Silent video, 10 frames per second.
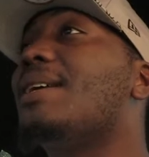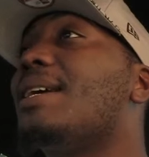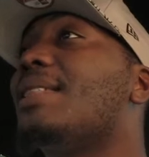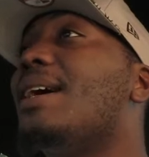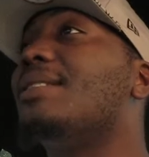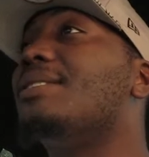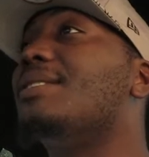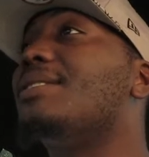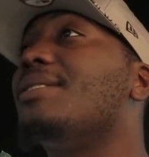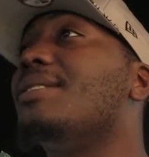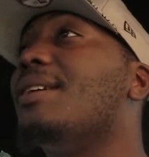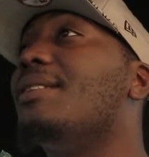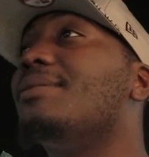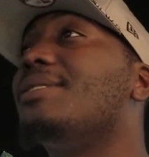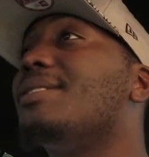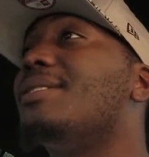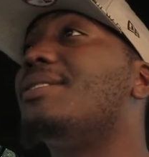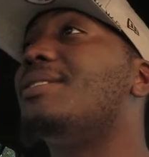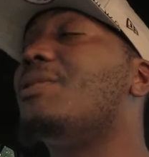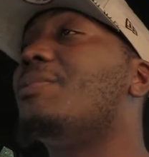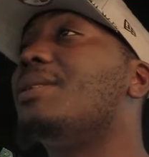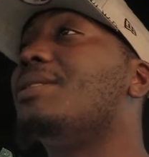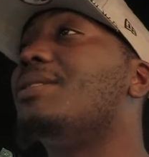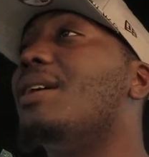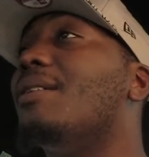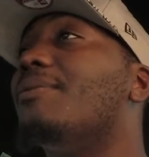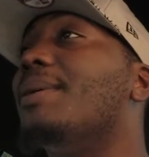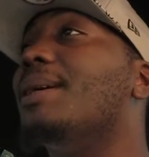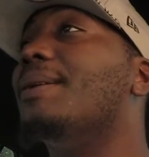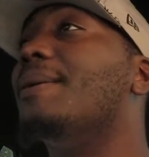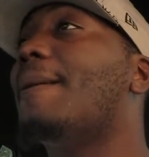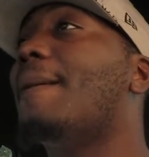thinking like just the stupidest stuff, man.